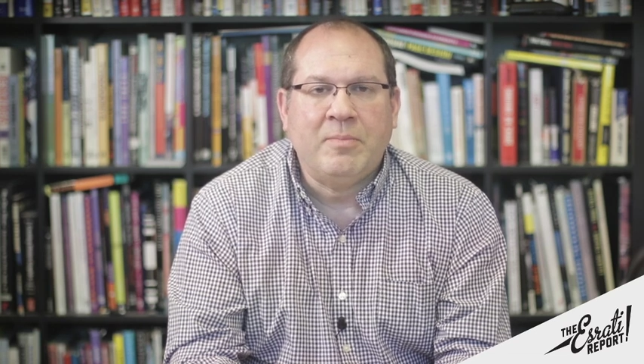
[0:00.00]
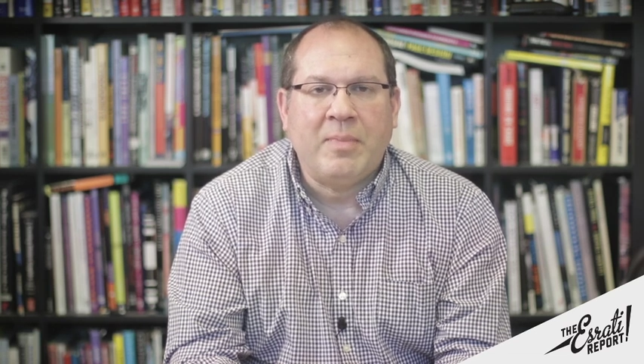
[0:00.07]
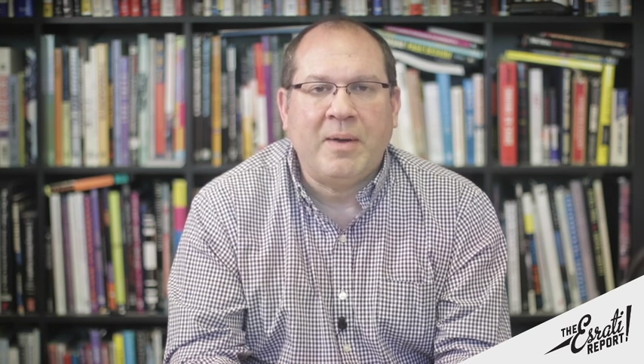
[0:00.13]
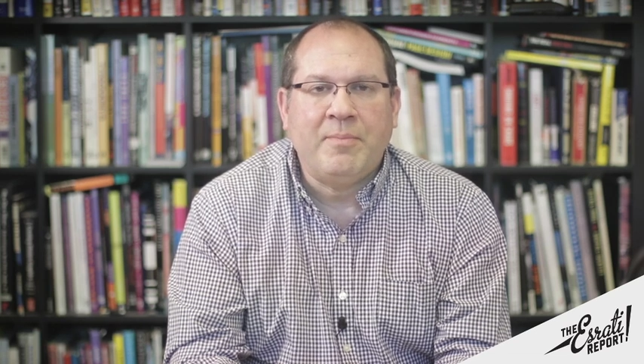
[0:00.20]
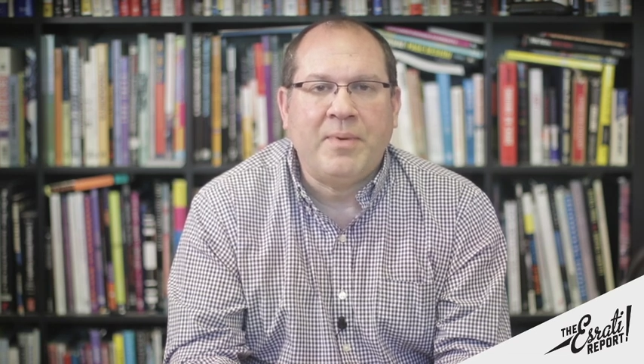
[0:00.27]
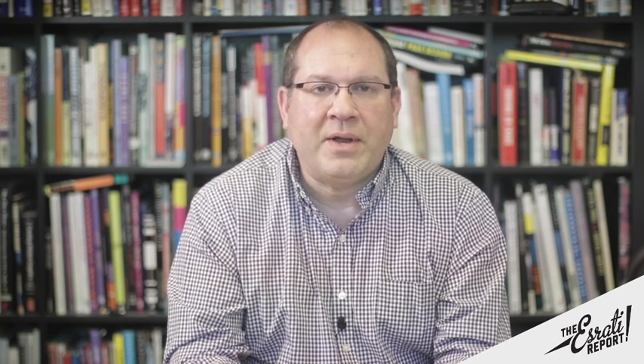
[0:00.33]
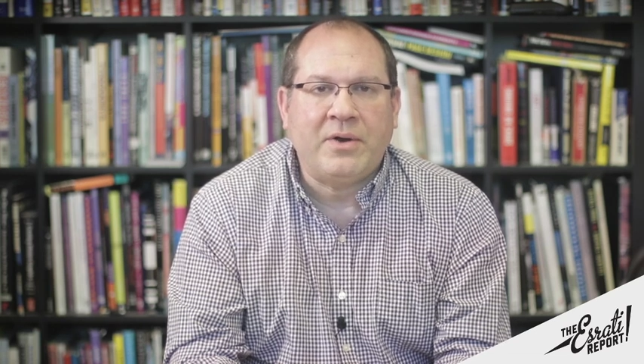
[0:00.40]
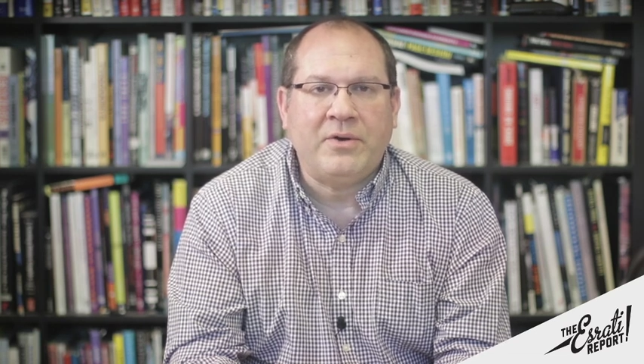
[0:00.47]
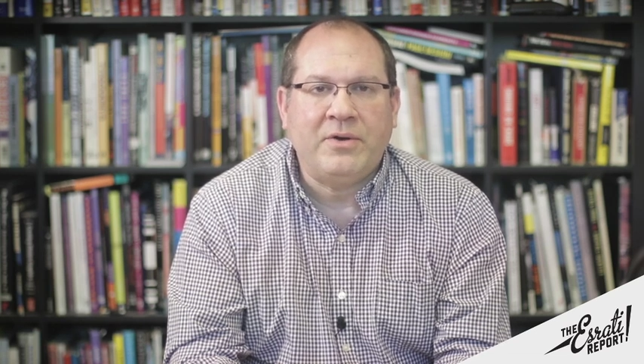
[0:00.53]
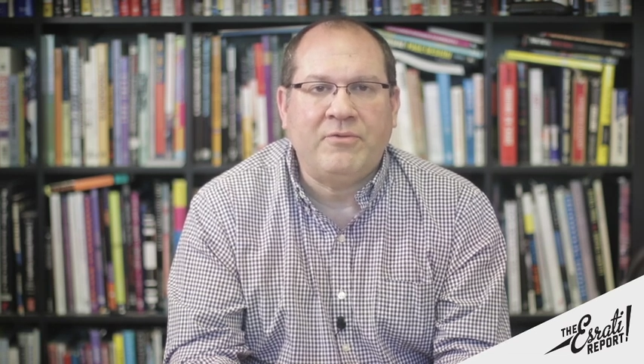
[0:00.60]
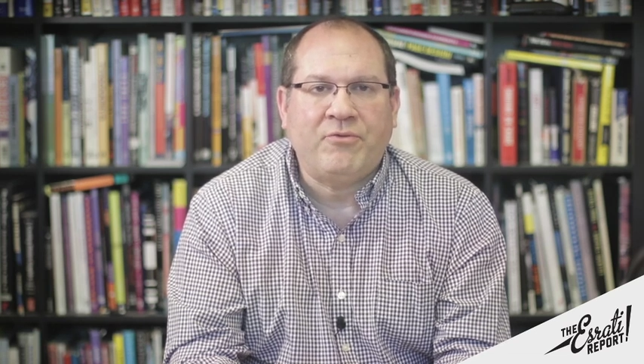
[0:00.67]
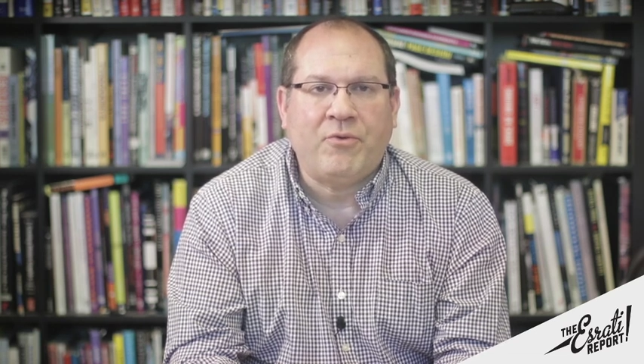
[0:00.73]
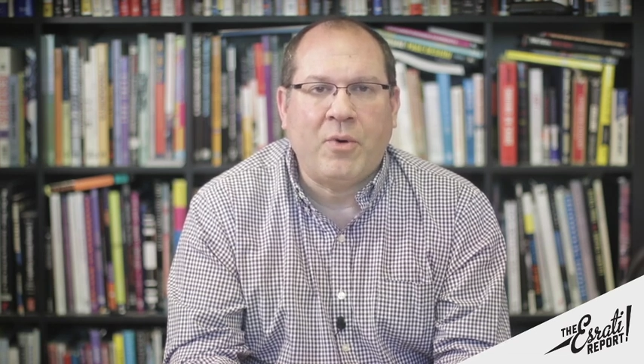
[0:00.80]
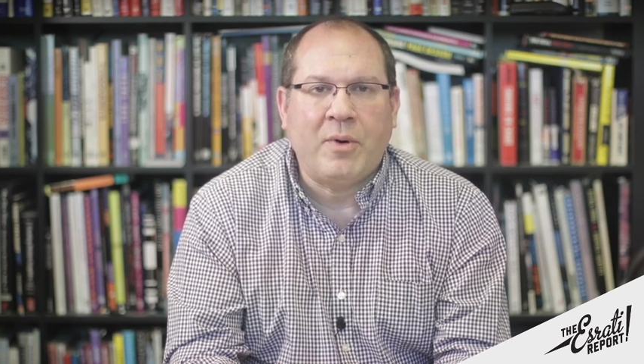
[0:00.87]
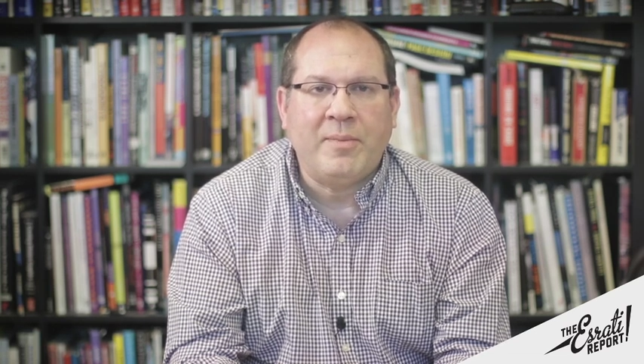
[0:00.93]
by better
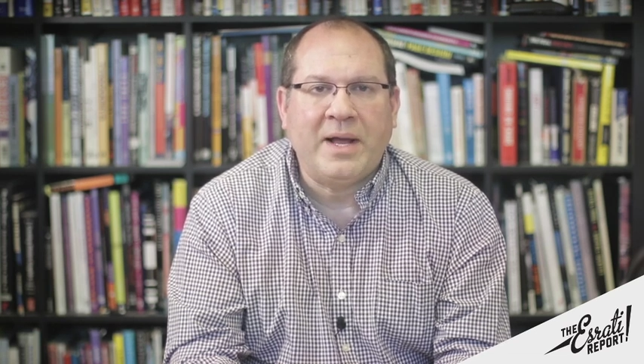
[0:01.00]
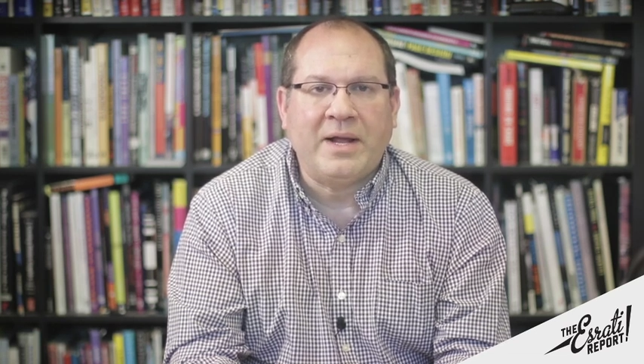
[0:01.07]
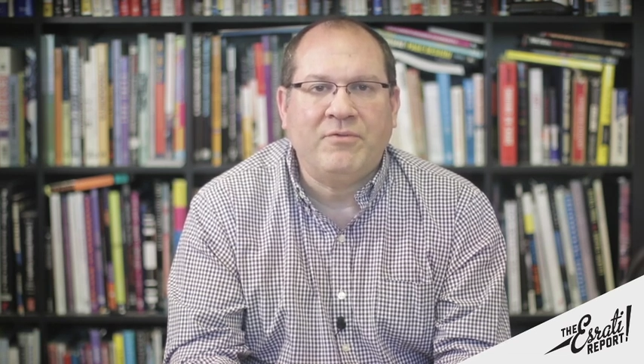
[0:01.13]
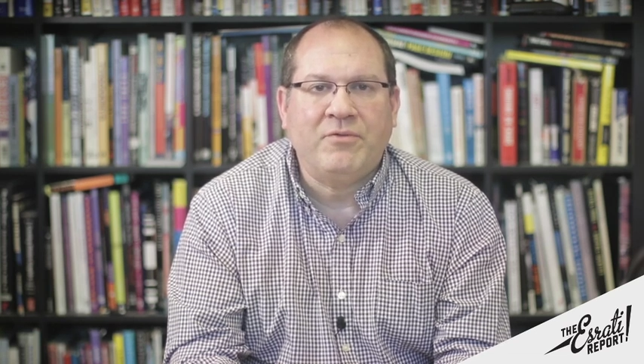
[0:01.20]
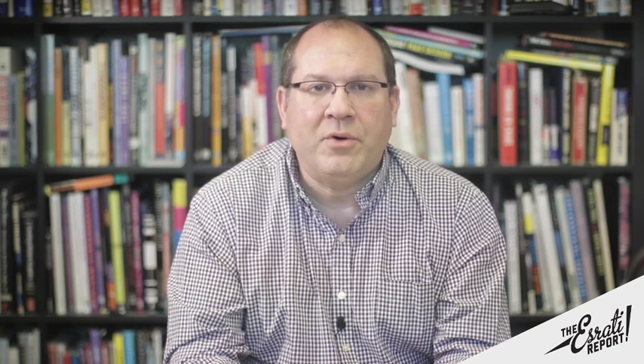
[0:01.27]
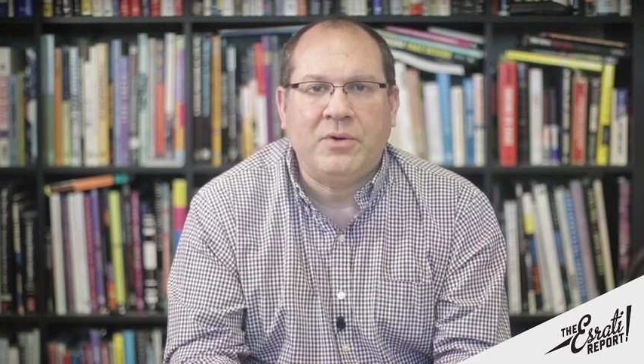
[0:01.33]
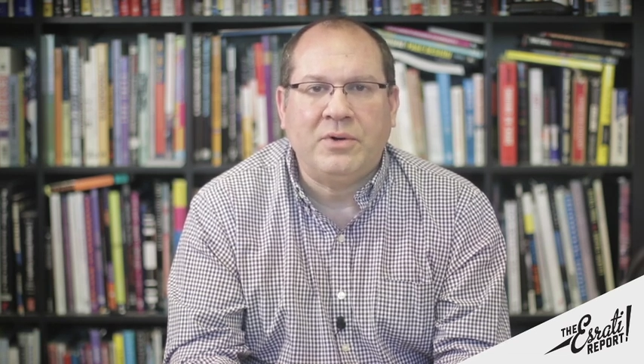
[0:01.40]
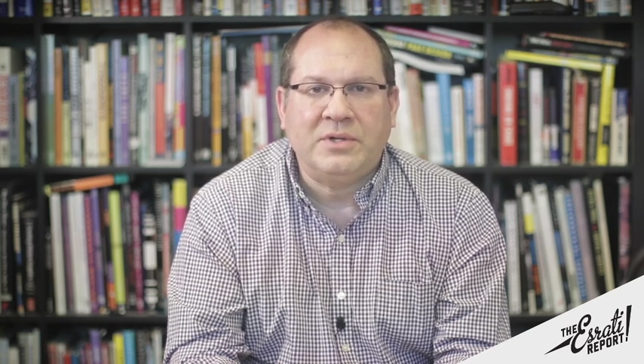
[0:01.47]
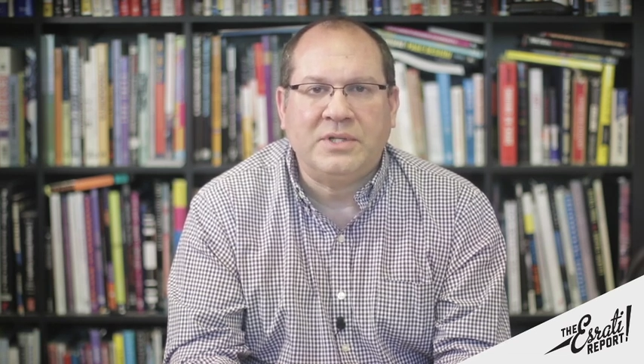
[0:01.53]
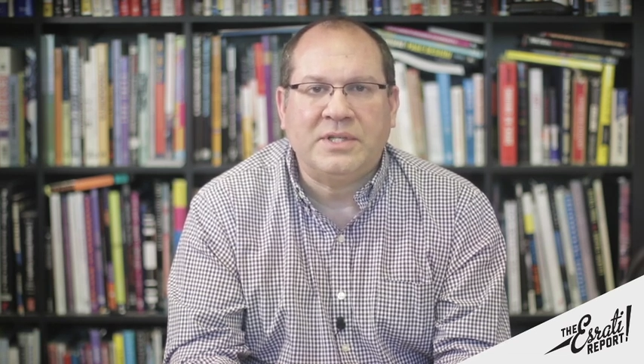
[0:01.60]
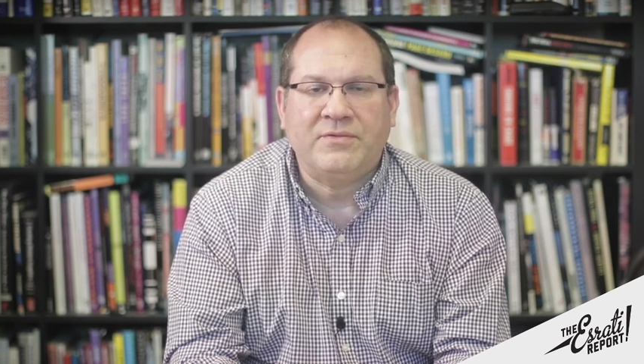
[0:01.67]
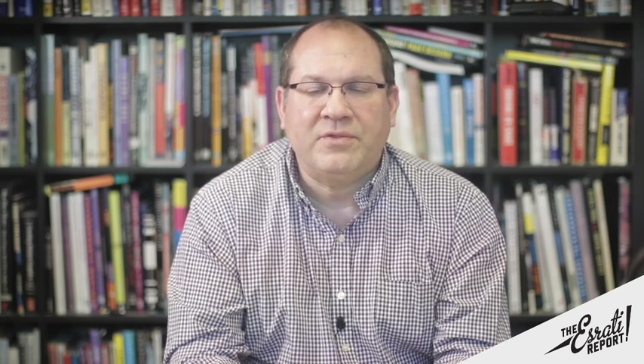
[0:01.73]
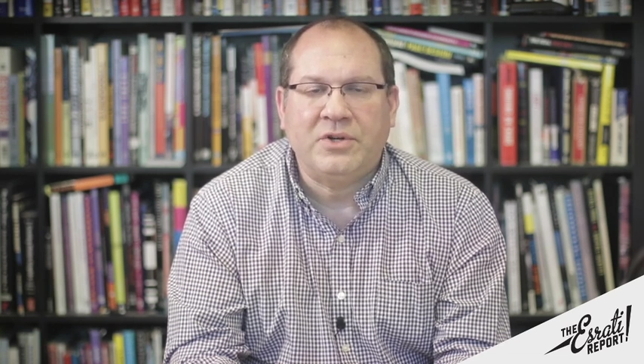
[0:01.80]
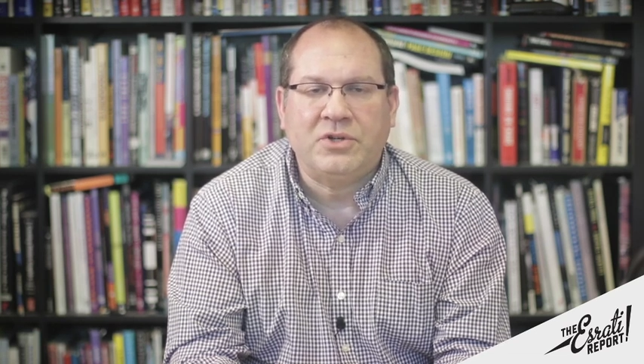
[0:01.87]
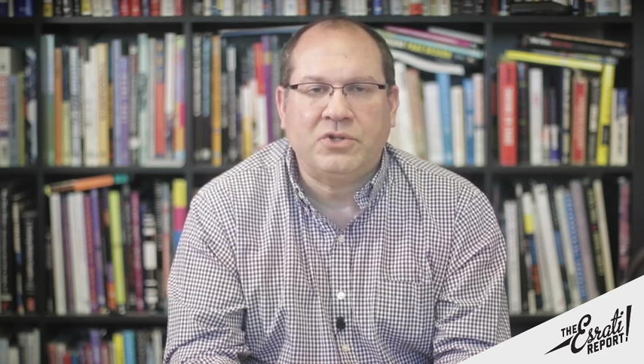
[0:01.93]
informing voters
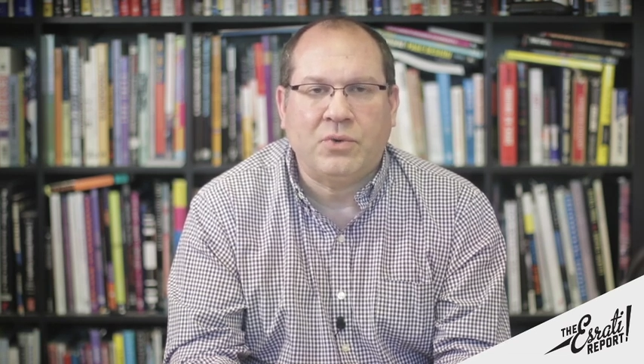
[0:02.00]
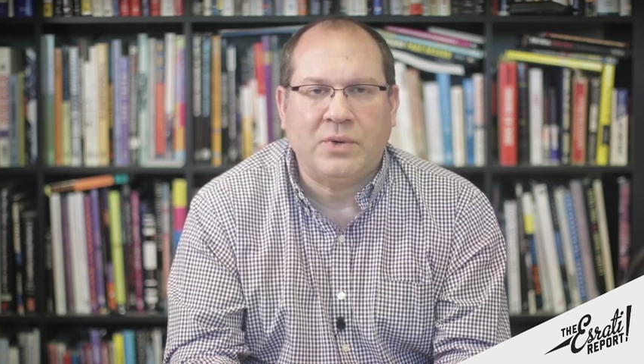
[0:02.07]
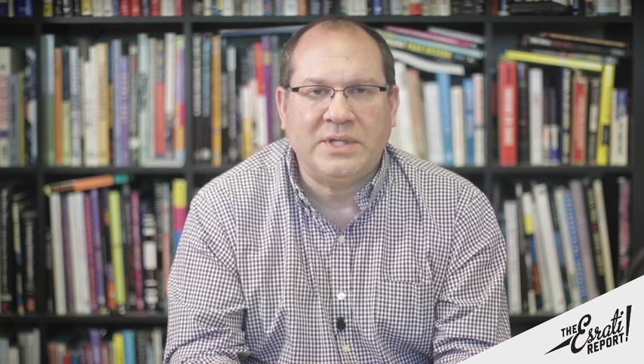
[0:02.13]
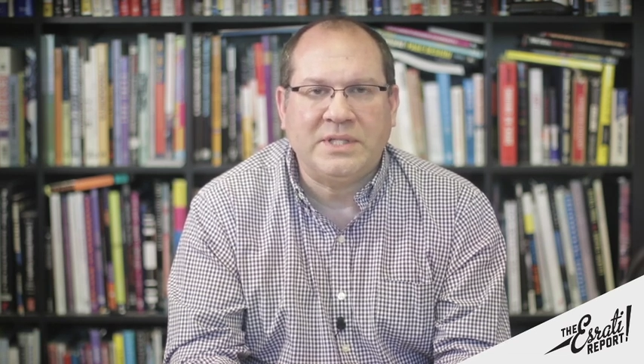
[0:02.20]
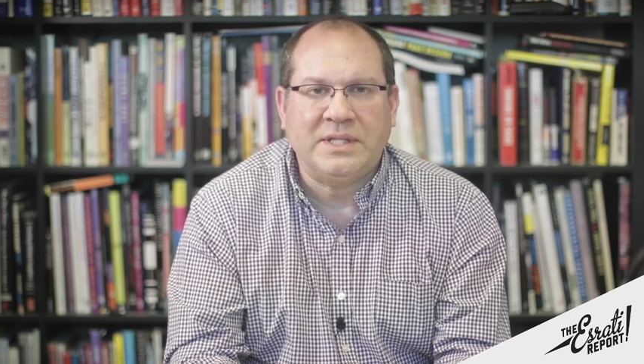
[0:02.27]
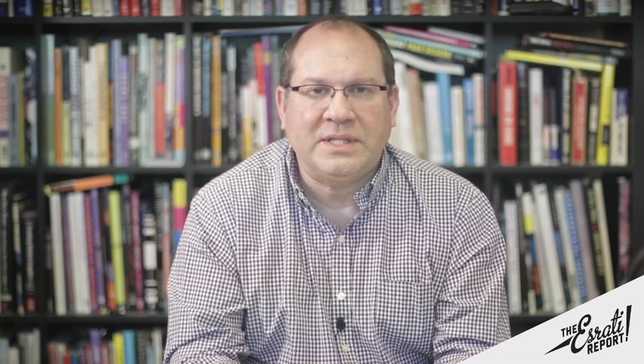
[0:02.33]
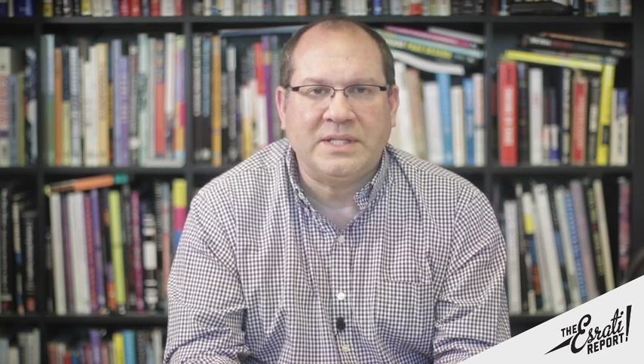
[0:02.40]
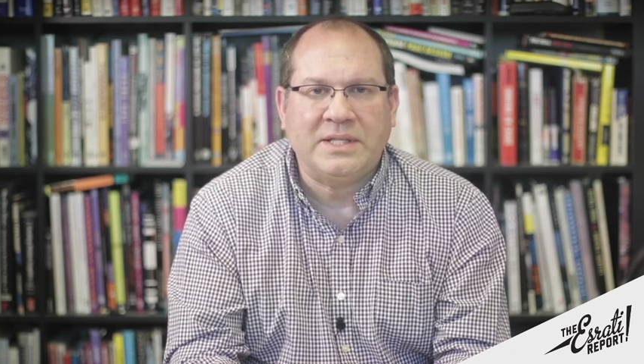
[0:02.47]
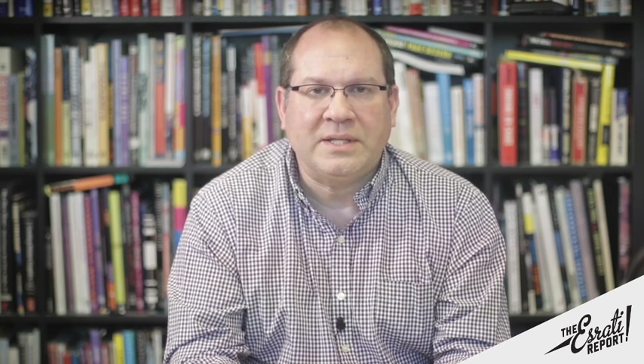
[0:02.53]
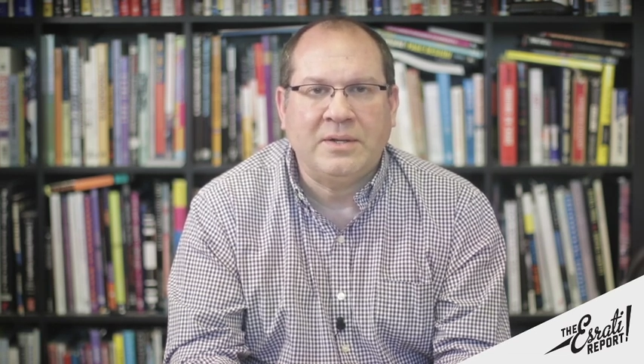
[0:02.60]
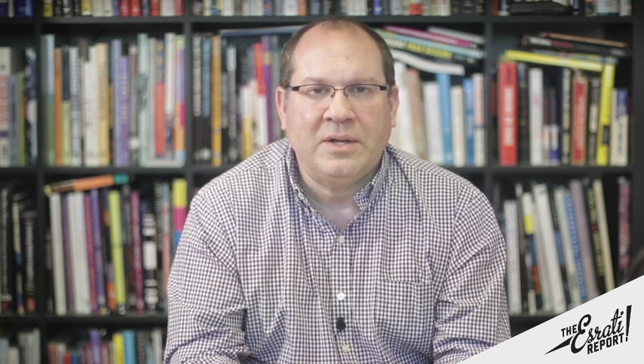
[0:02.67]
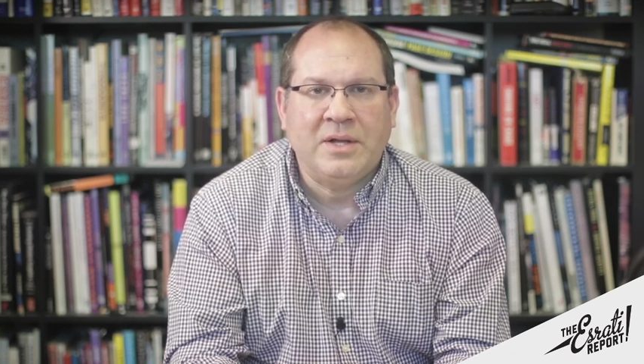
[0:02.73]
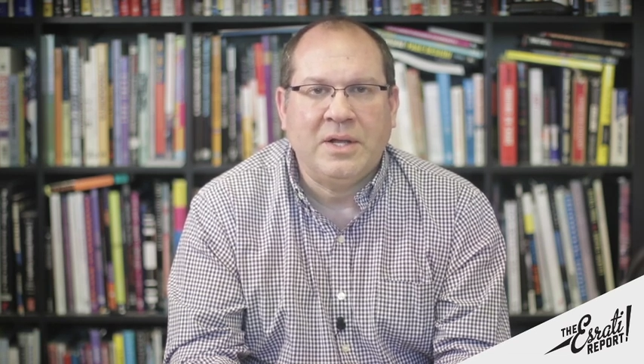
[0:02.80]
of their choices.